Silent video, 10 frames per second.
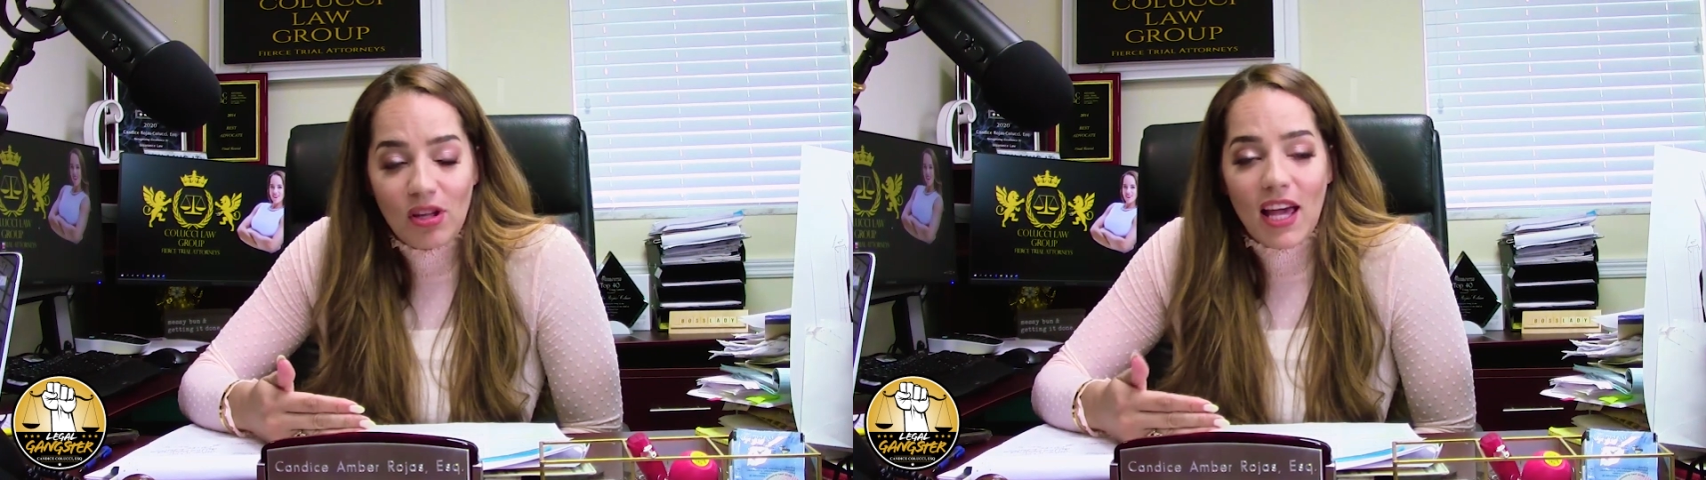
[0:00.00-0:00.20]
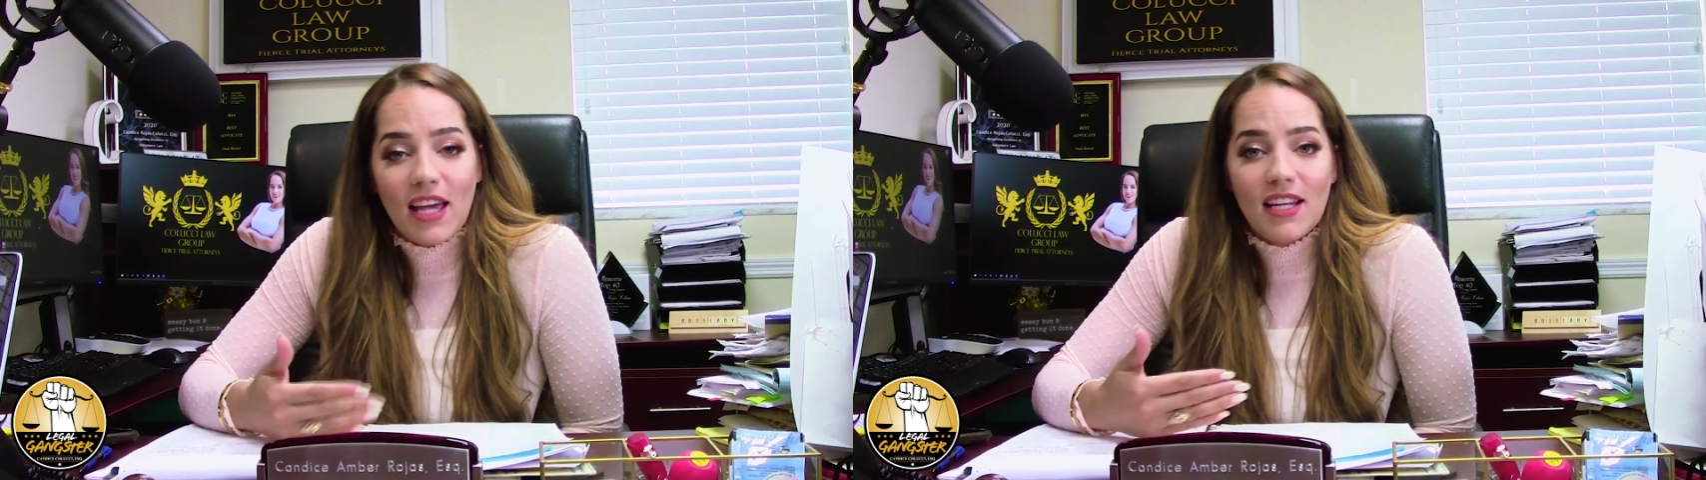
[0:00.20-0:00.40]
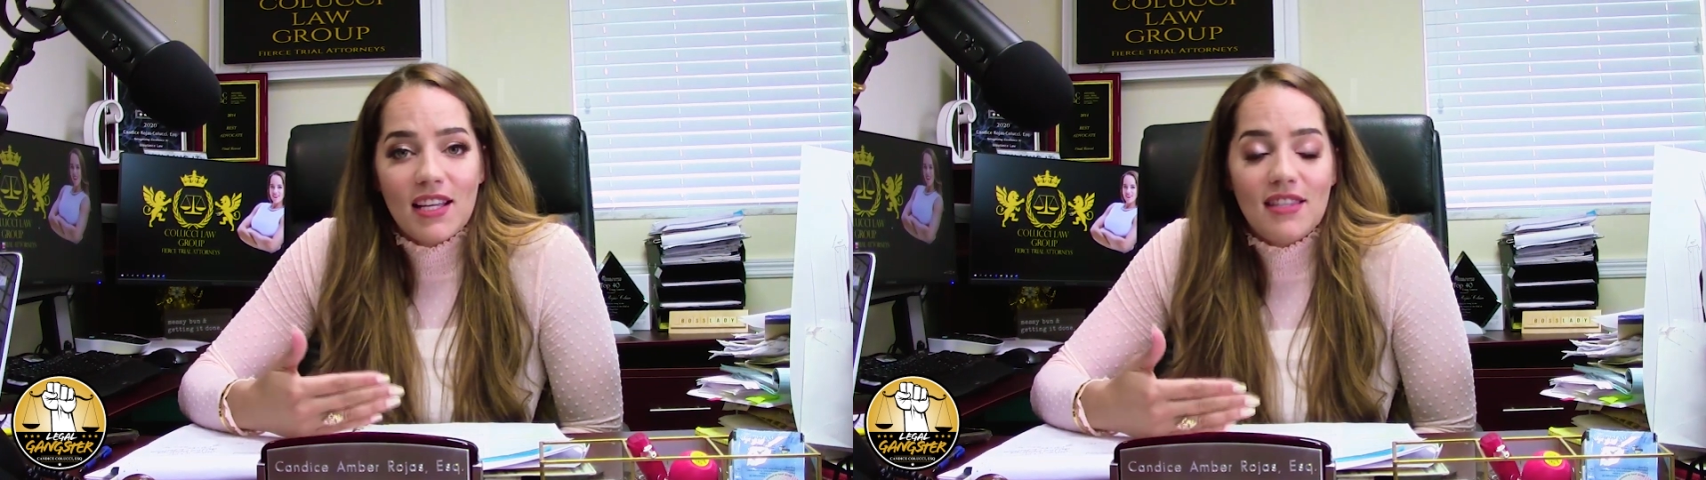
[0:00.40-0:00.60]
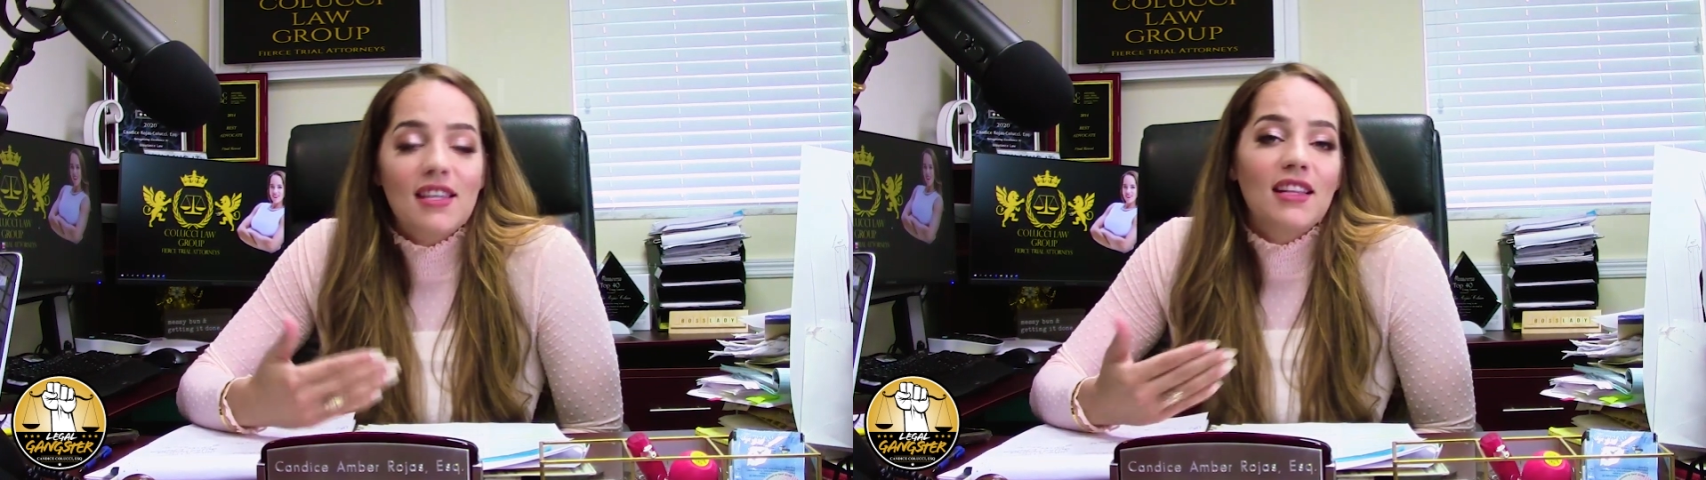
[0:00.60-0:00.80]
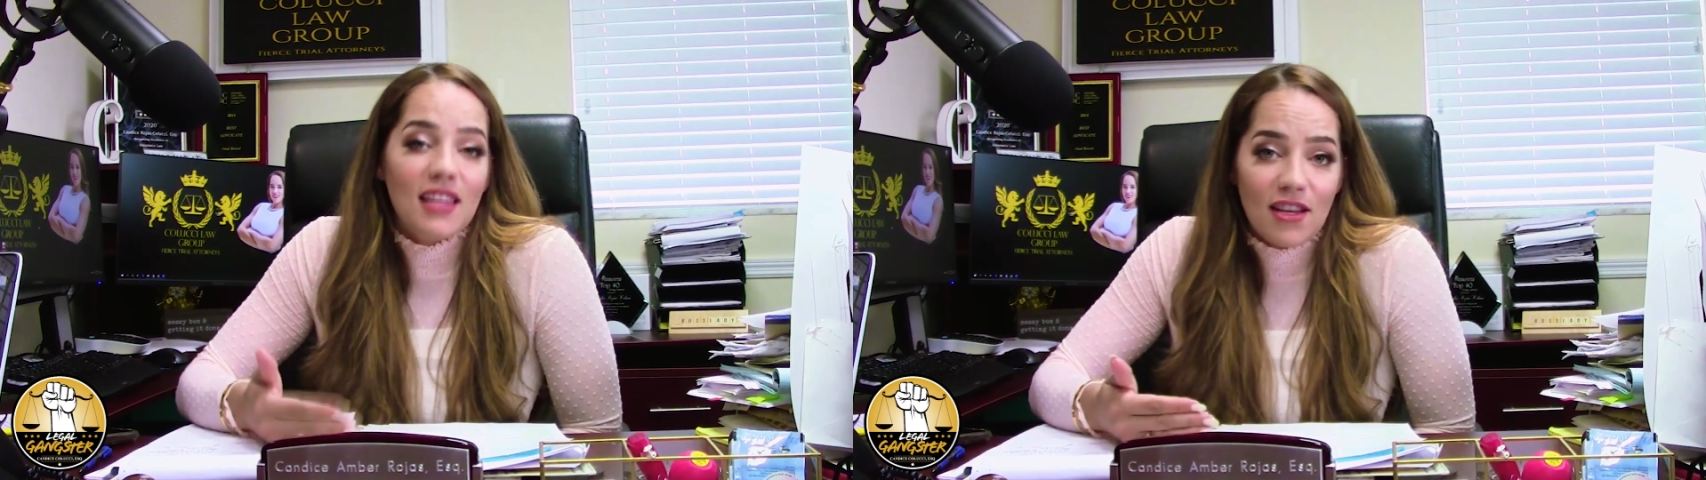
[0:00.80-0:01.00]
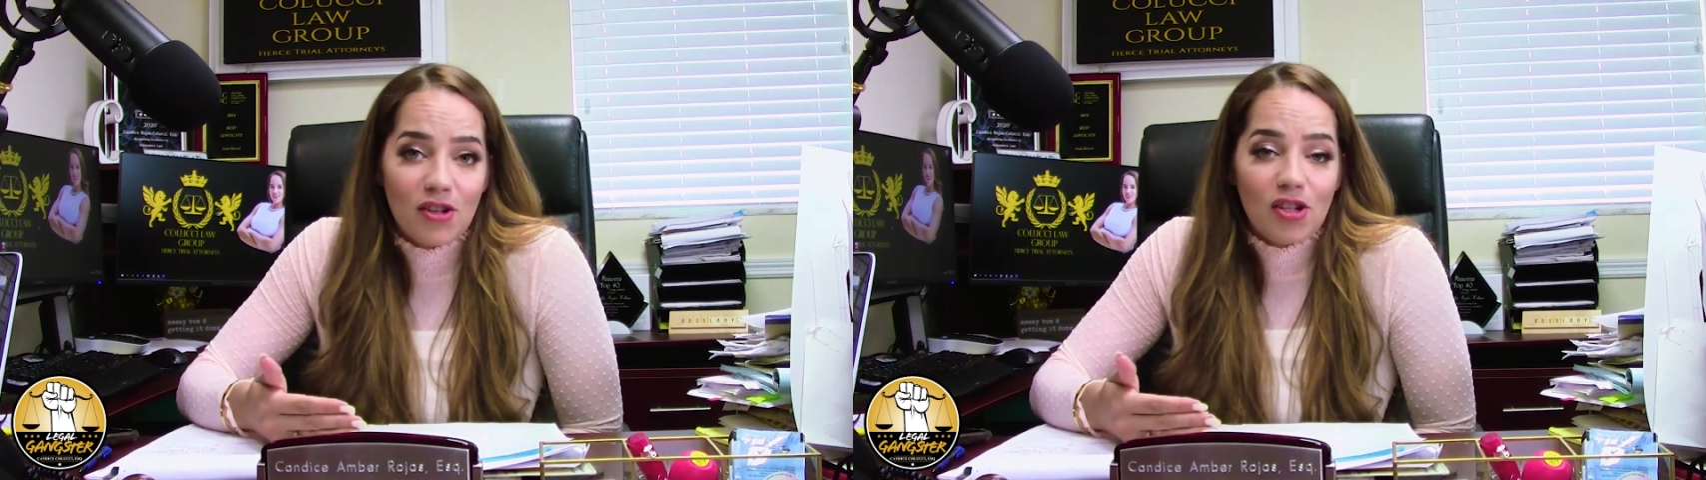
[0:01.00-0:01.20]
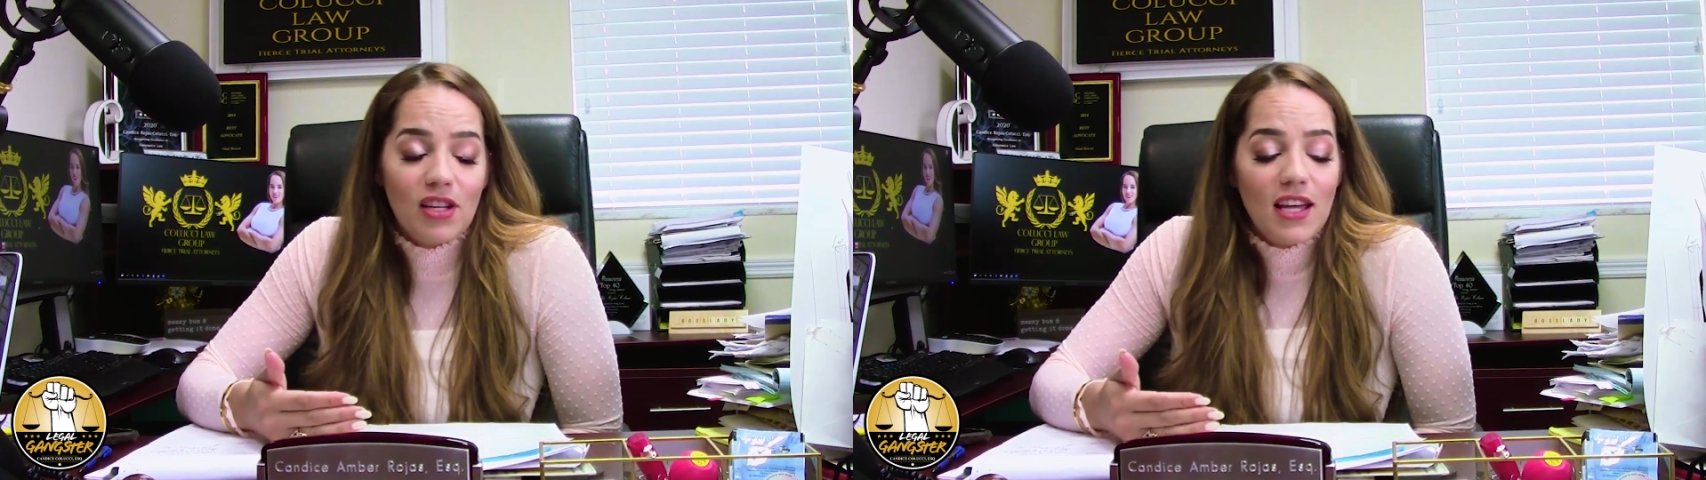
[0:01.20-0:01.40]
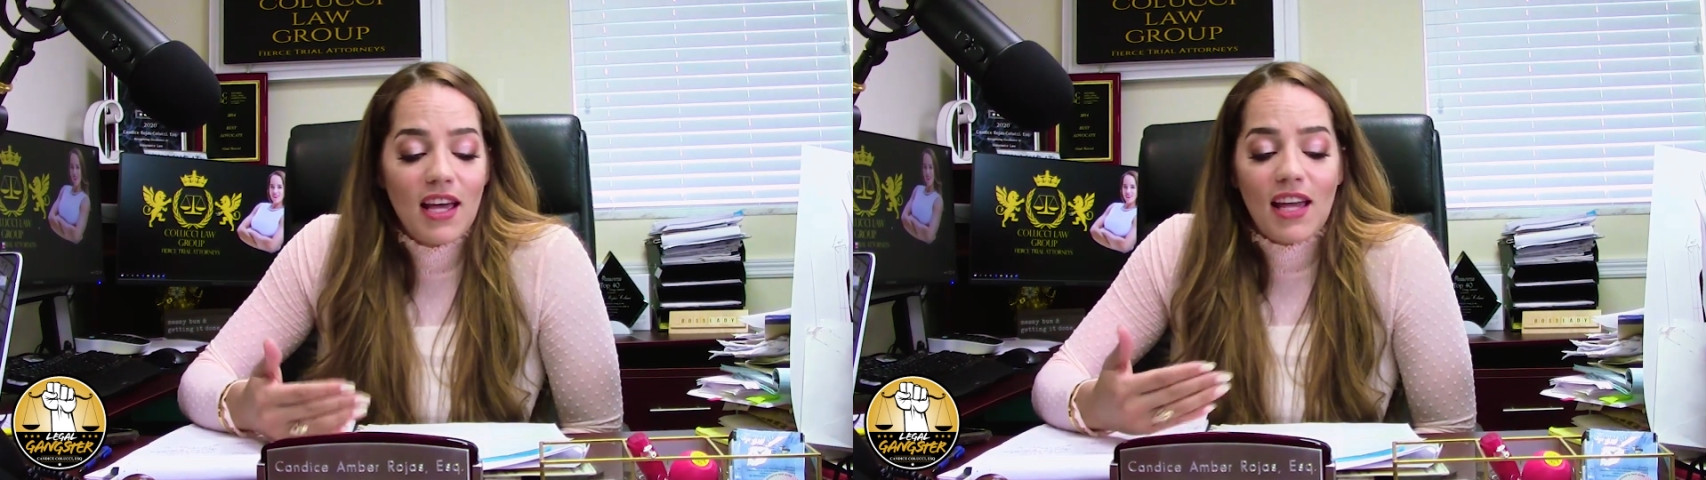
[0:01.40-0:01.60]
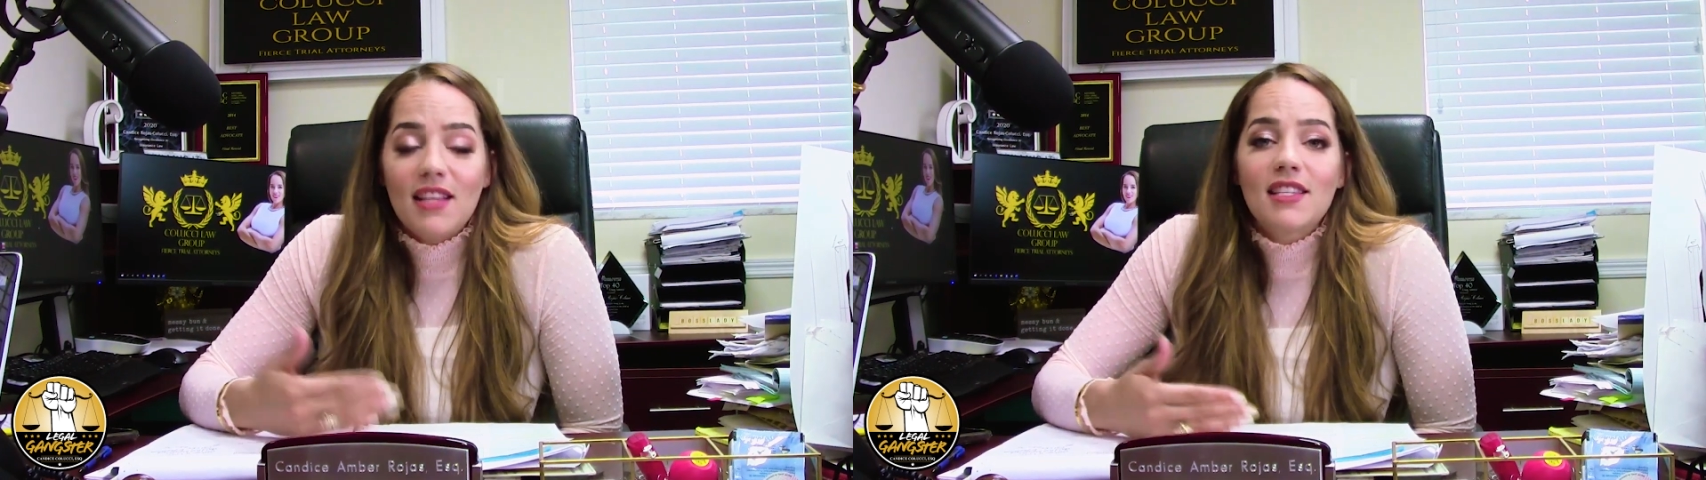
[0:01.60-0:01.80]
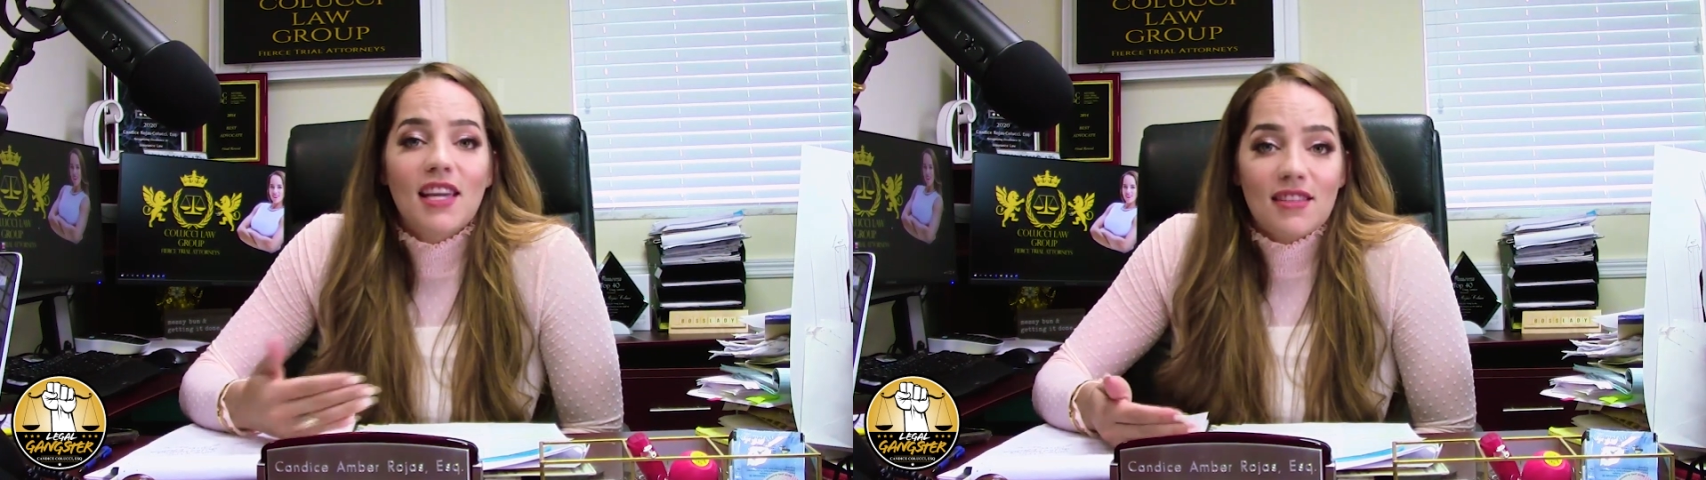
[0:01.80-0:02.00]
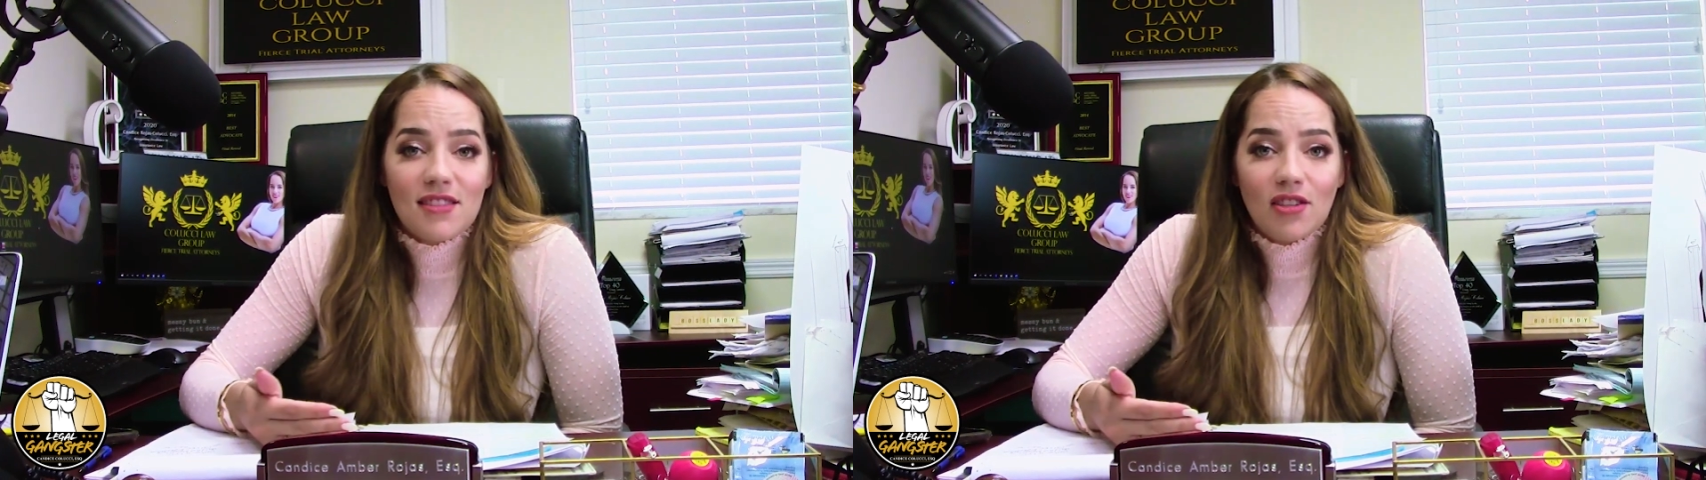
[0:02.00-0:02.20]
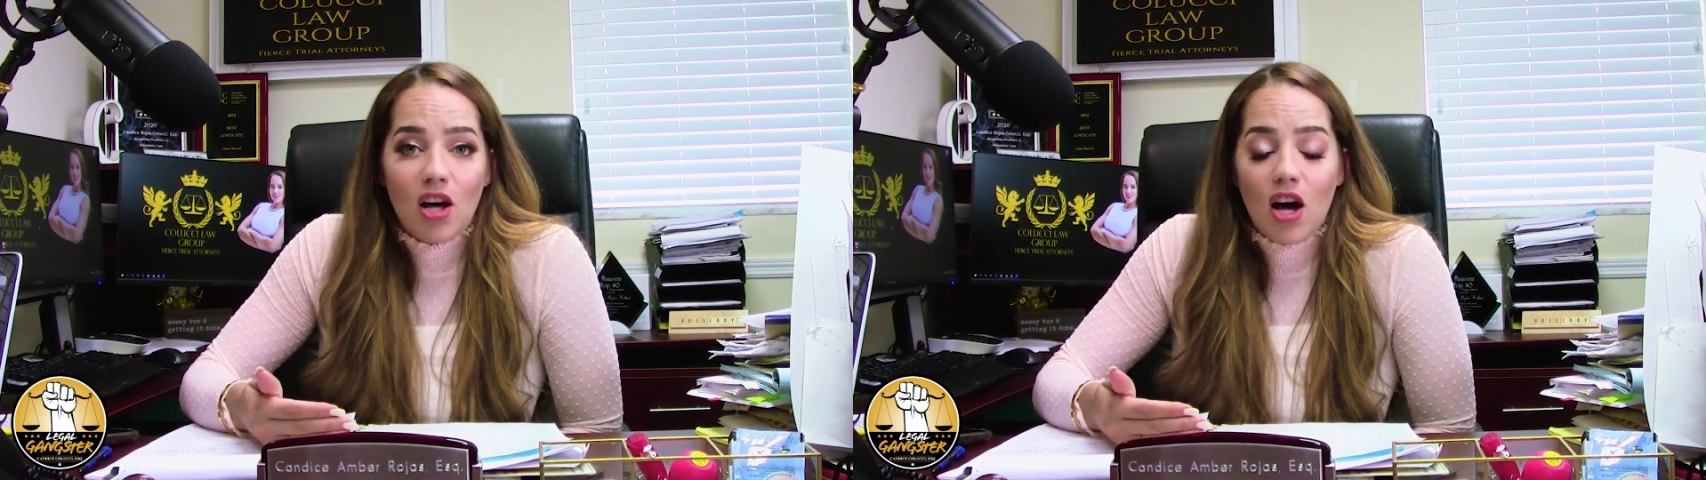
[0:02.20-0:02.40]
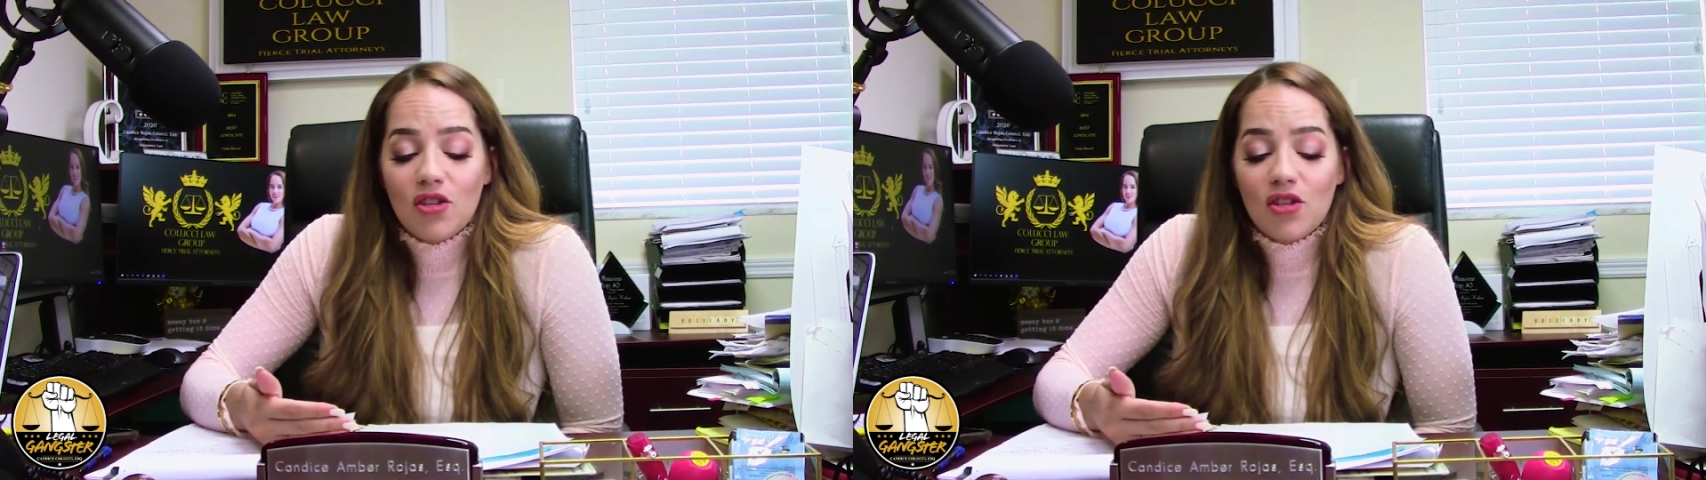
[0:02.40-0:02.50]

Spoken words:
and it's illegal, and it's against the law.